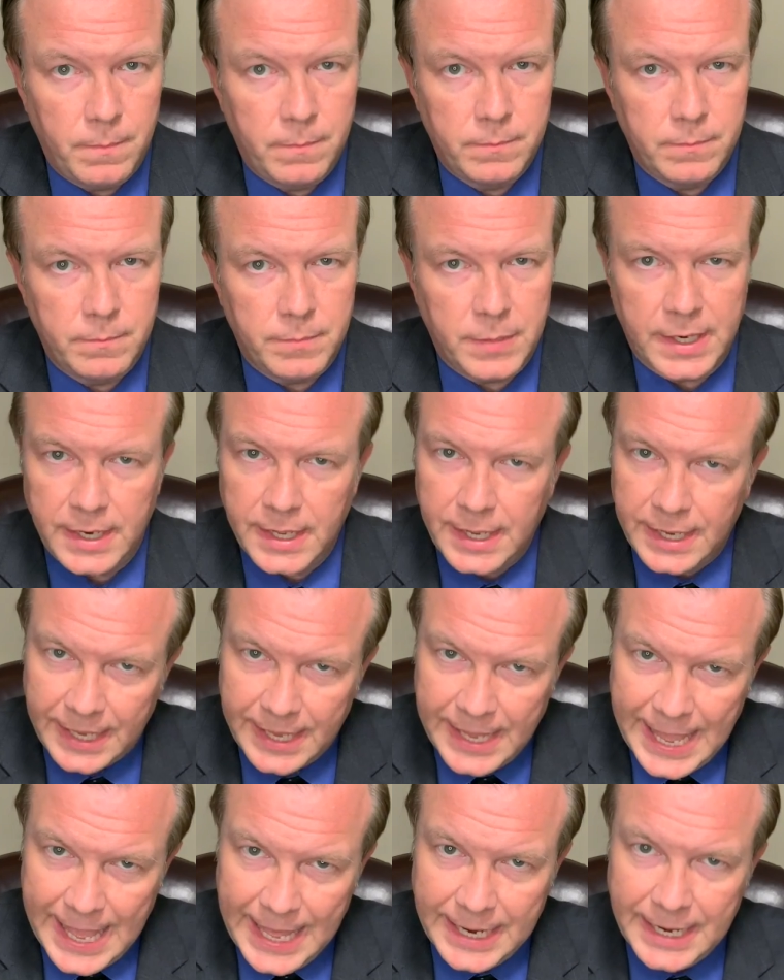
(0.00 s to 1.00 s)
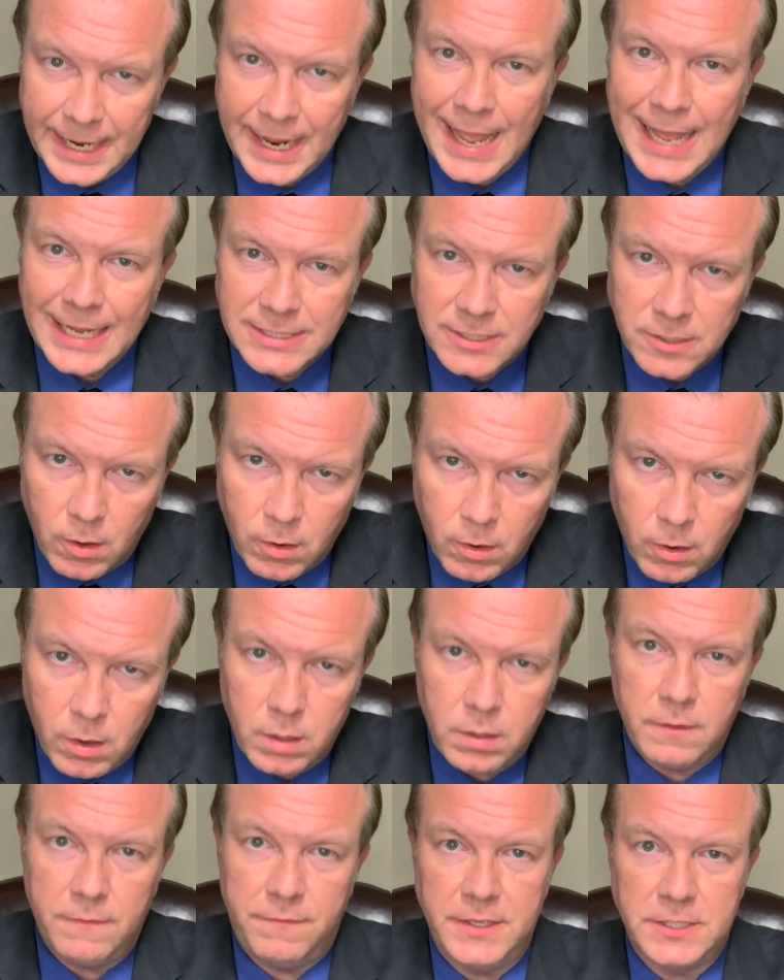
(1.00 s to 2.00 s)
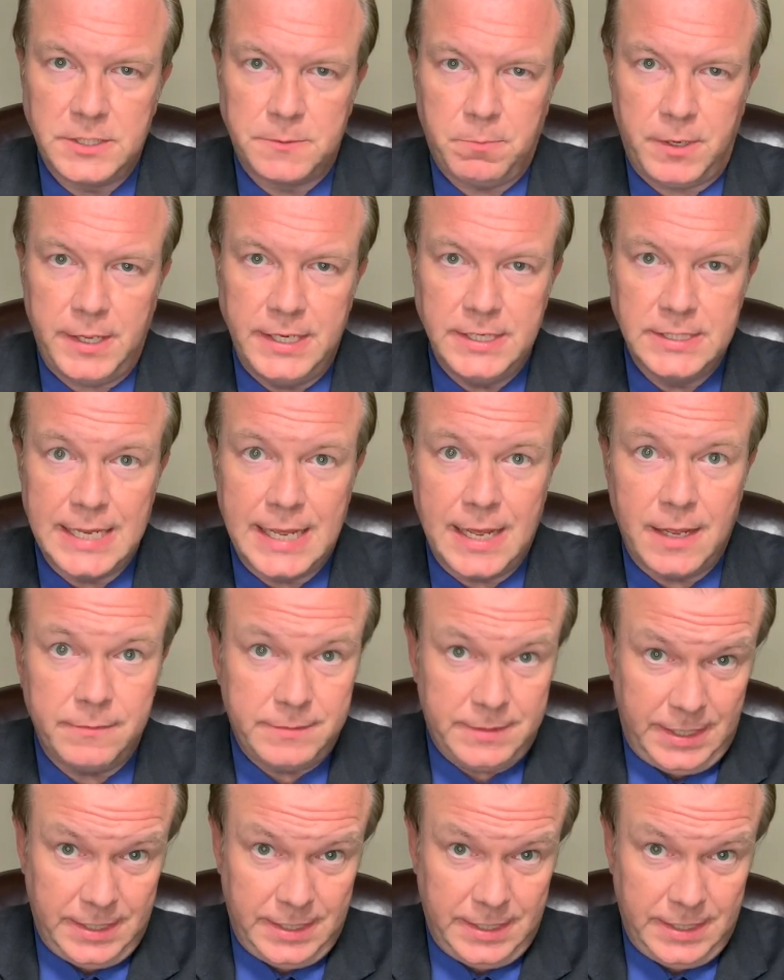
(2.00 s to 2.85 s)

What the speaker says: But again, as all of this plays out